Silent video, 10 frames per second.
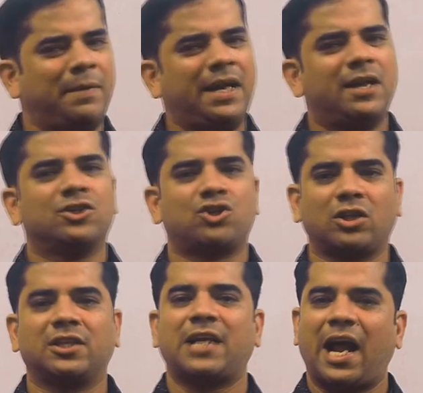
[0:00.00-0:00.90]
me draw
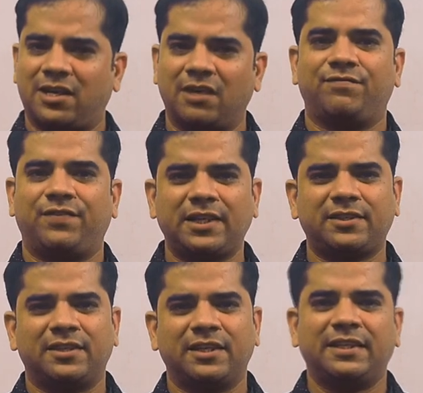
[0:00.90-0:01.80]
the diagram first,
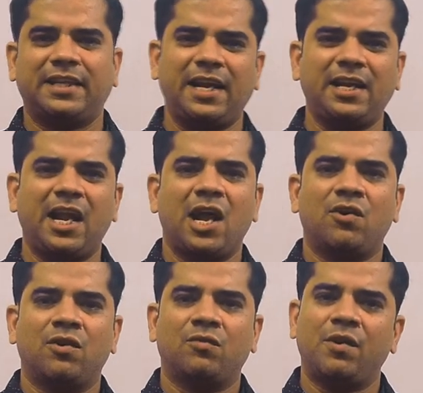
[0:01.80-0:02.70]
then
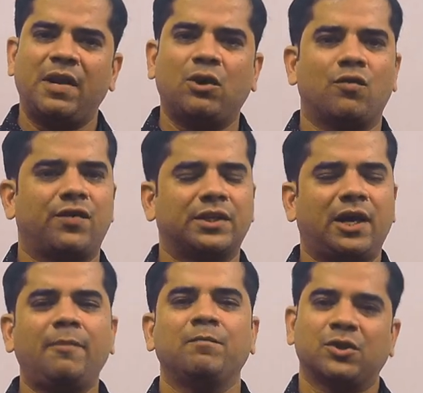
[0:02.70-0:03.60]
we will go for
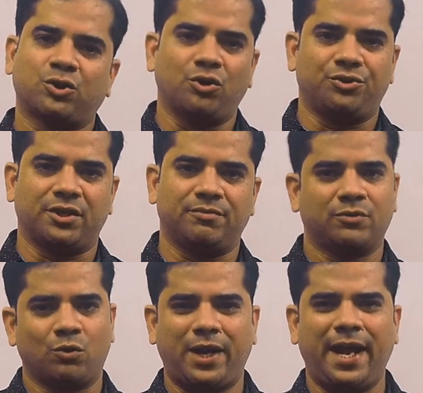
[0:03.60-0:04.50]
the solution.
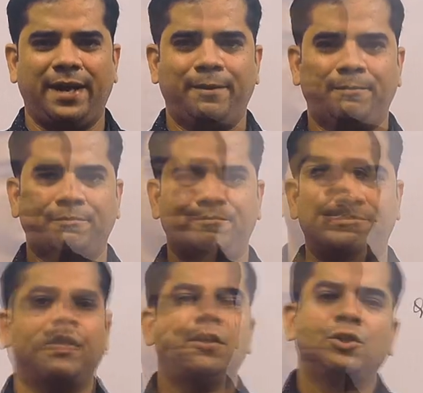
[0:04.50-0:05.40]
Okay.
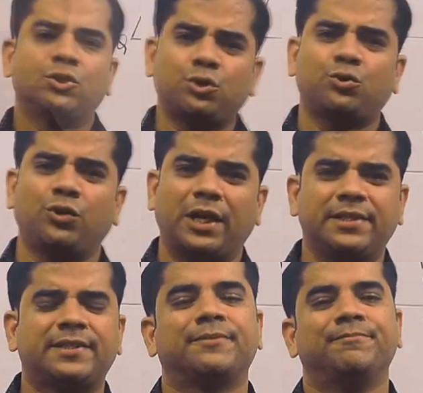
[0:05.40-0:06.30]
So
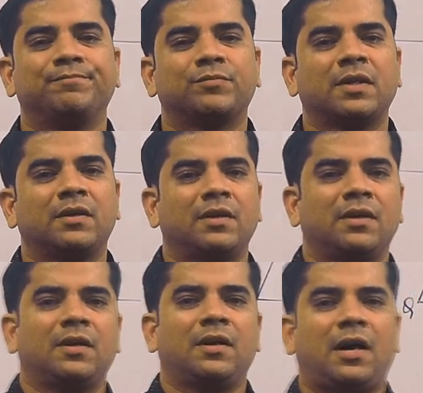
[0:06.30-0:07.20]
students,
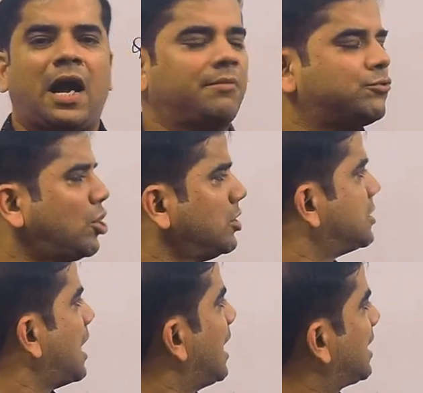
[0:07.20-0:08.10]
I have drawn
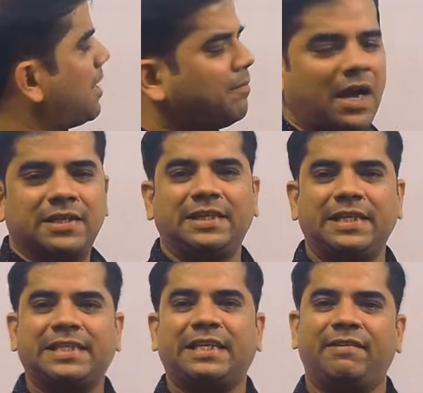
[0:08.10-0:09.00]
the diagram as it
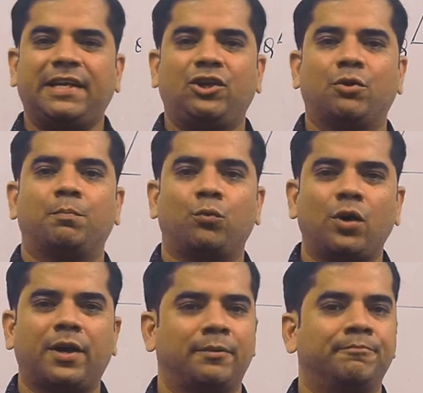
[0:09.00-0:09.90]
is given in your
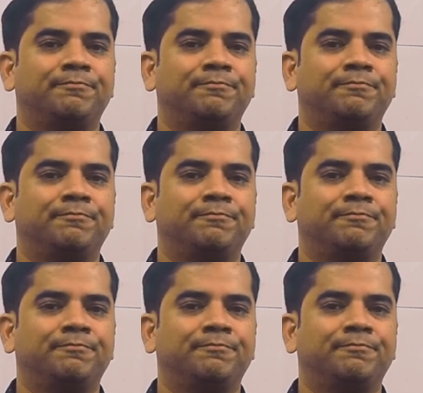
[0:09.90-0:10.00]
book.